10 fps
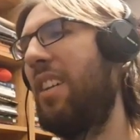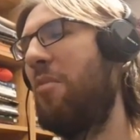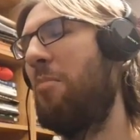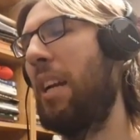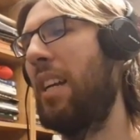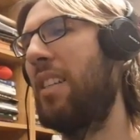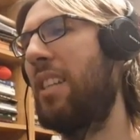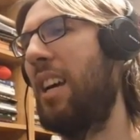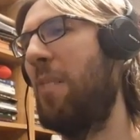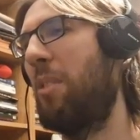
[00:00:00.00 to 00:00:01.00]
Because
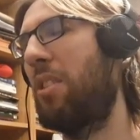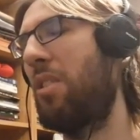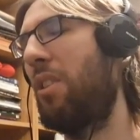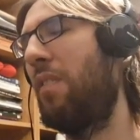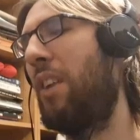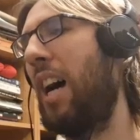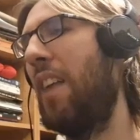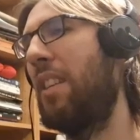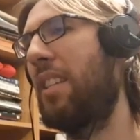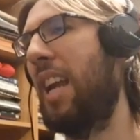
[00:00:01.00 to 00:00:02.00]
Persona 5
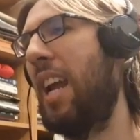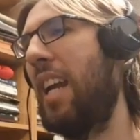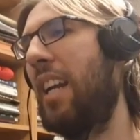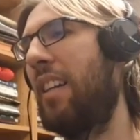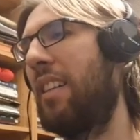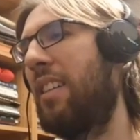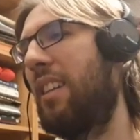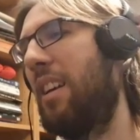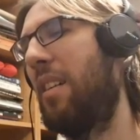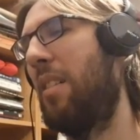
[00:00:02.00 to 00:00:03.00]
is saying,
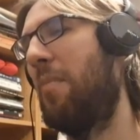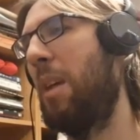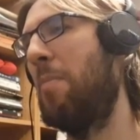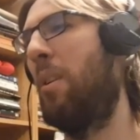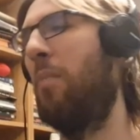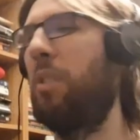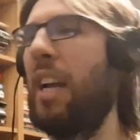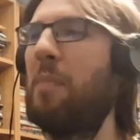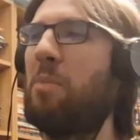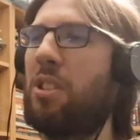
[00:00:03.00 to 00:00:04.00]
people
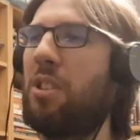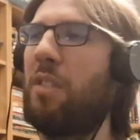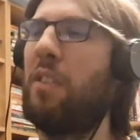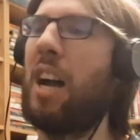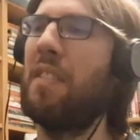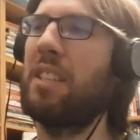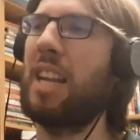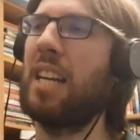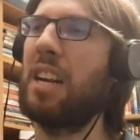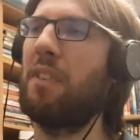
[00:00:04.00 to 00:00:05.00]
playing Persona 5 is
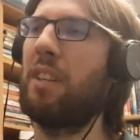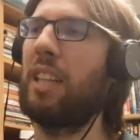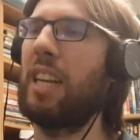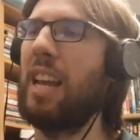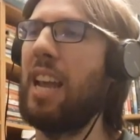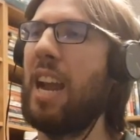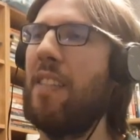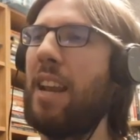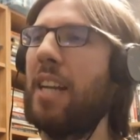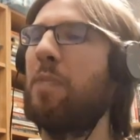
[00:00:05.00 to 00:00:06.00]
saying differently. And
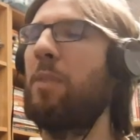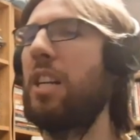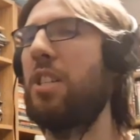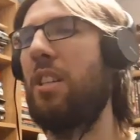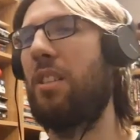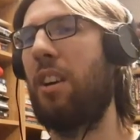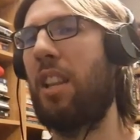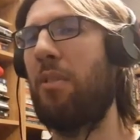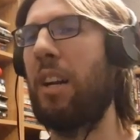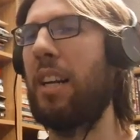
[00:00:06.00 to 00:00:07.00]
then Expedition
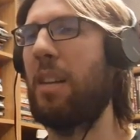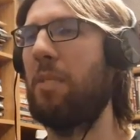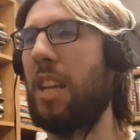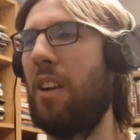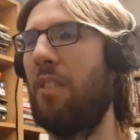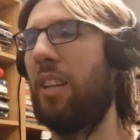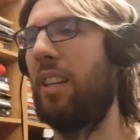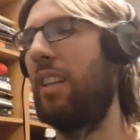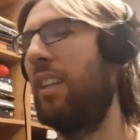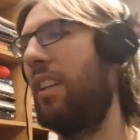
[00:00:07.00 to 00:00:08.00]
33 comes out
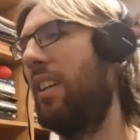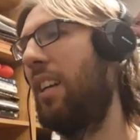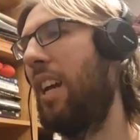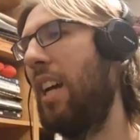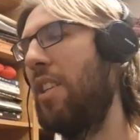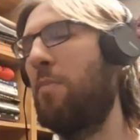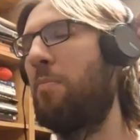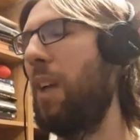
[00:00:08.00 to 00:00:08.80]
and just